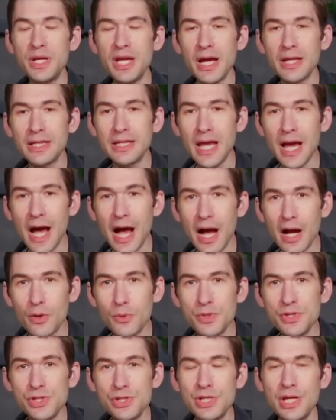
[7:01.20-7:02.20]
we got the
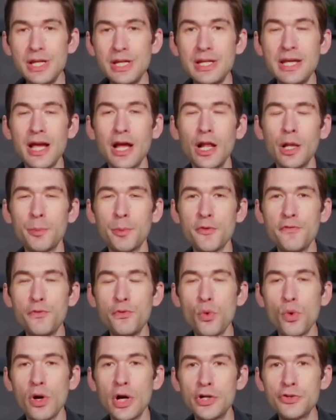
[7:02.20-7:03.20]
Aquis Date caliber
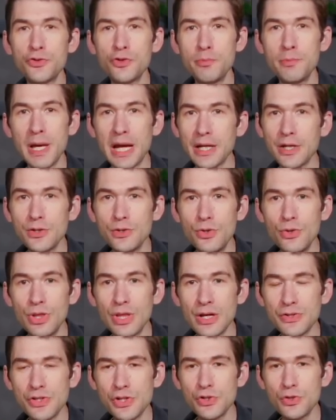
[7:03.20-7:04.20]
four hundred back in two
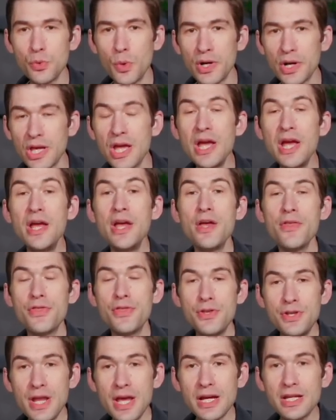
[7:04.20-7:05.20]
thousand twenty.
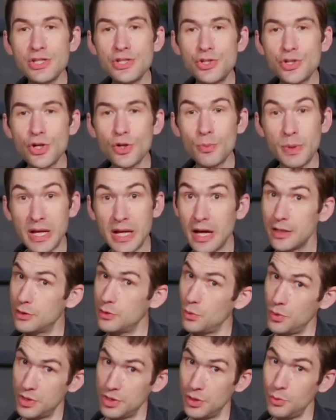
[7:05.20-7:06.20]
The next year, we got
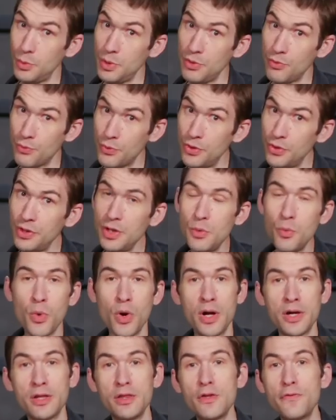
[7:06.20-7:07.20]
the one that we really
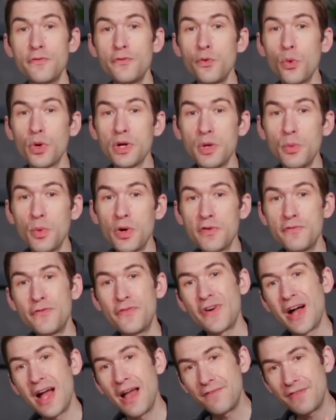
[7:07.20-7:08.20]
wanted, the forty-one point
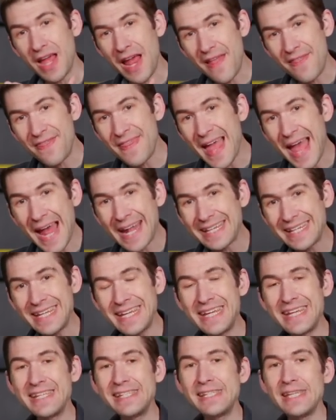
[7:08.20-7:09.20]
five, and that
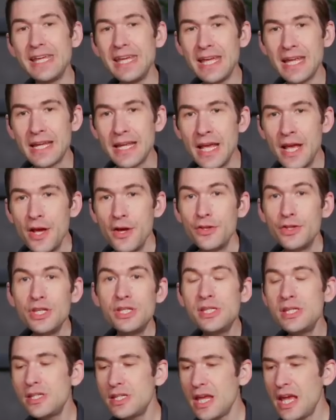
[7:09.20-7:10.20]
is it.
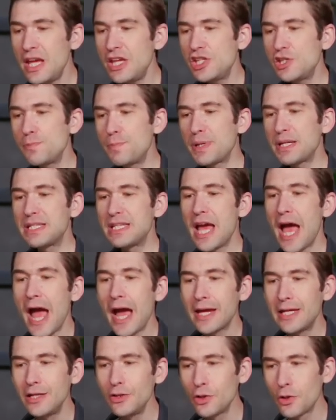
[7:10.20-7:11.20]
This is a
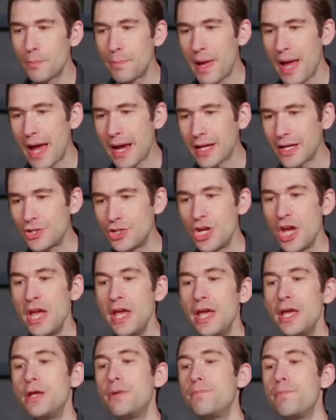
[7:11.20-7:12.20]
spectacular package.
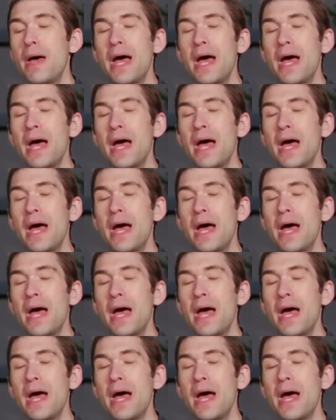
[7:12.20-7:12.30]
It